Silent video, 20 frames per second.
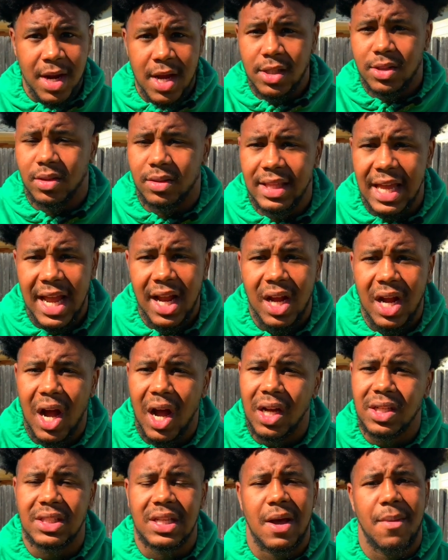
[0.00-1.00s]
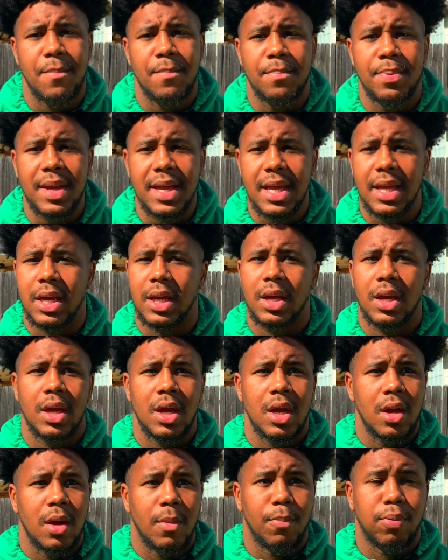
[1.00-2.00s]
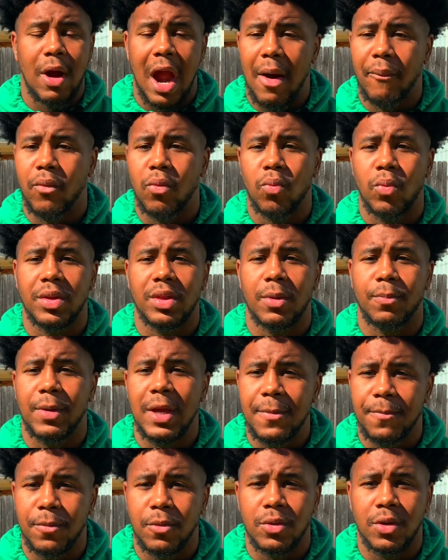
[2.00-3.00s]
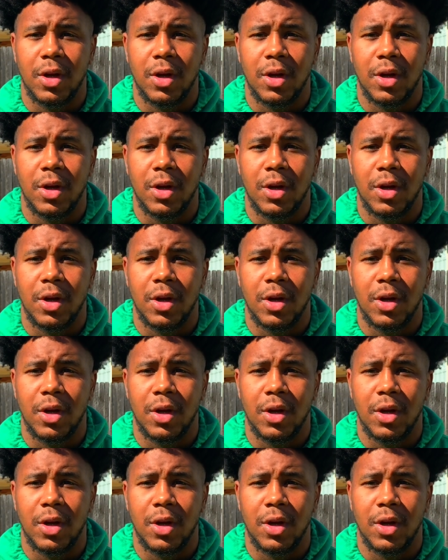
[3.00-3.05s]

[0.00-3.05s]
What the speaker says: So that caused a big problem with the people,